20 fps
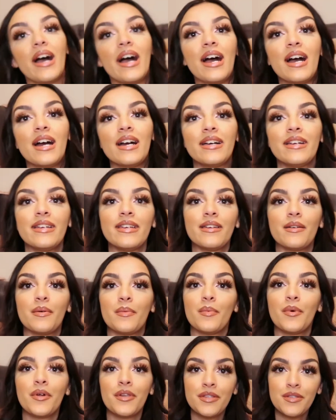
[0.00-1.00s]
I
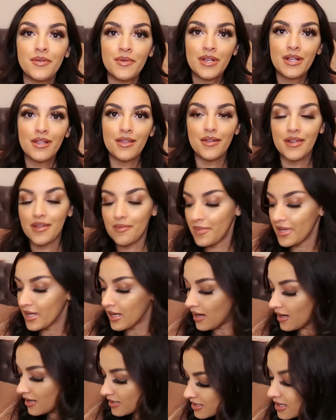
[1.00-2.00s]
wanted to include him
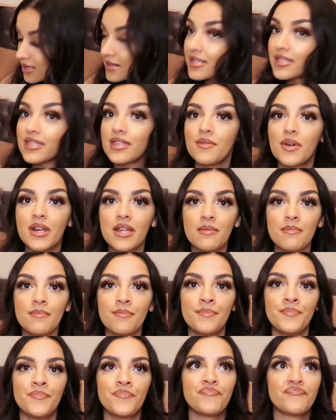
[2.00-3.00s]
because honestly, when
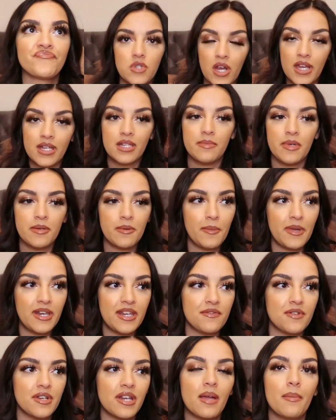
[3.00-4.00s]
I'm trying to make my bed
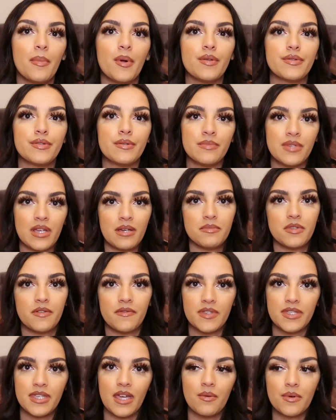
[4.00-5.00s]
every day, but sometimes
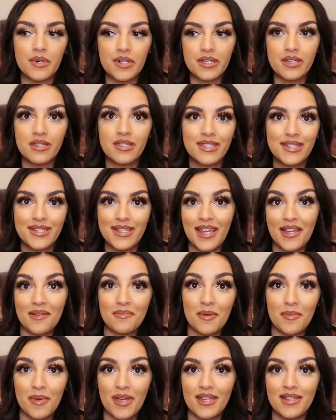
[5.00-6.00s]
obviously I want to stay in
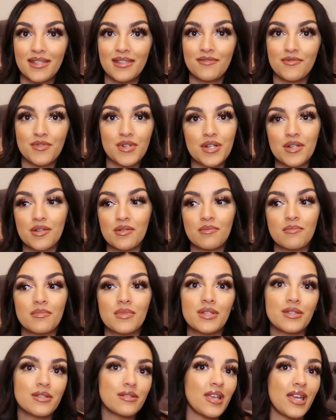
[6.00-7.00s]
my bedroom
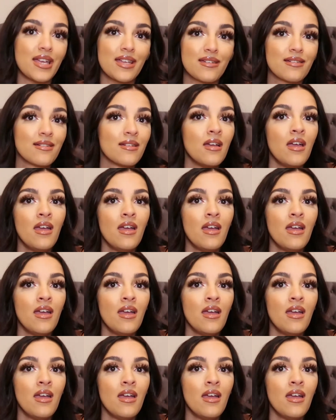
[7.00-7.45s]
and like